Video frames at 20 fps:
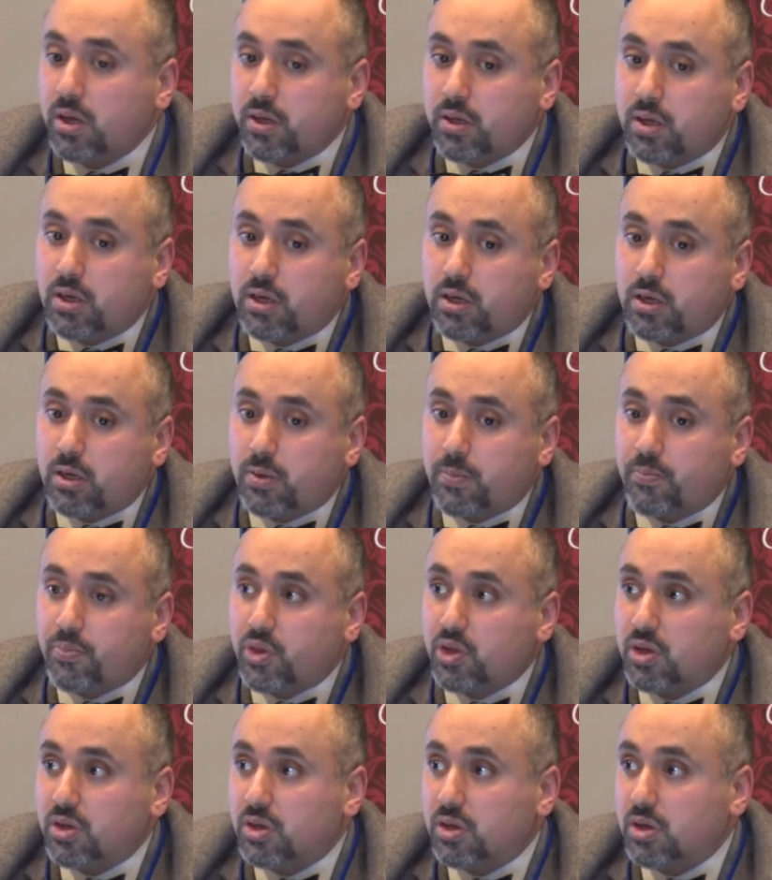
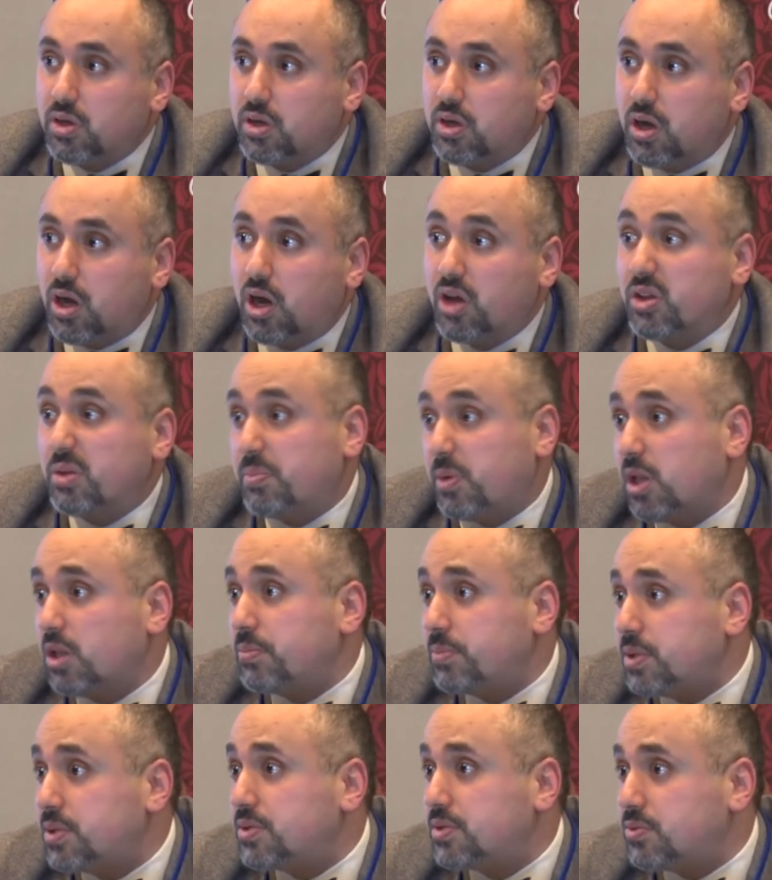on the
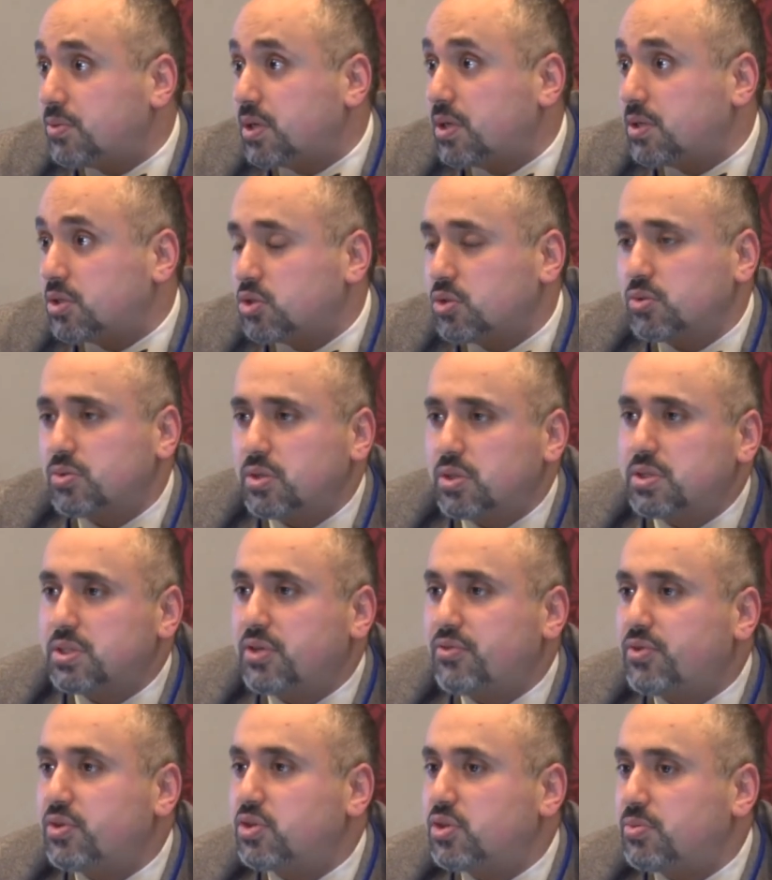pulpits, right? So it's
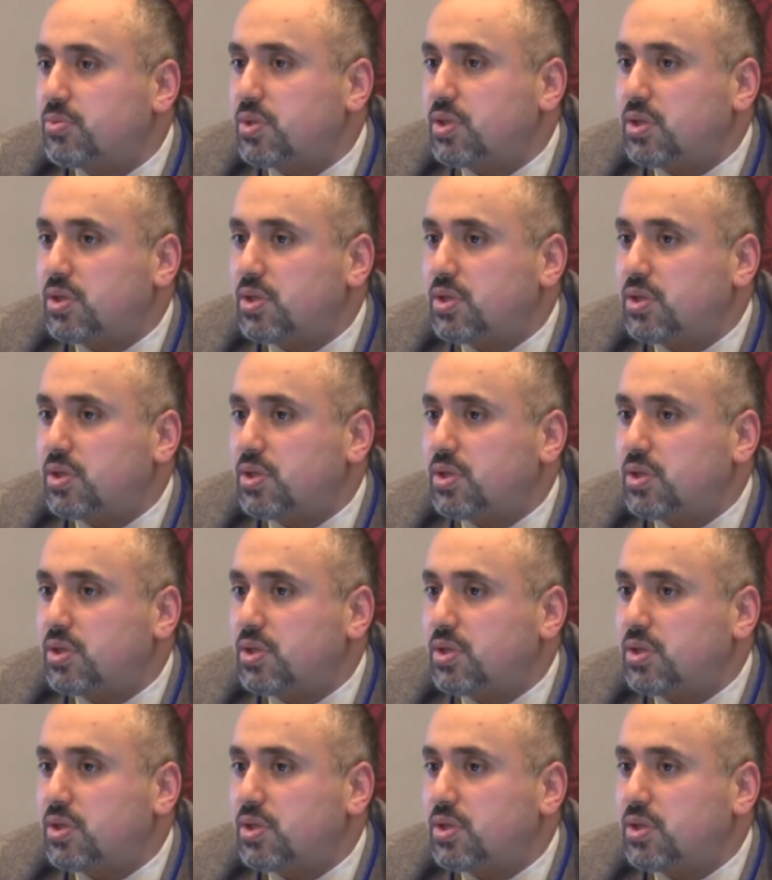different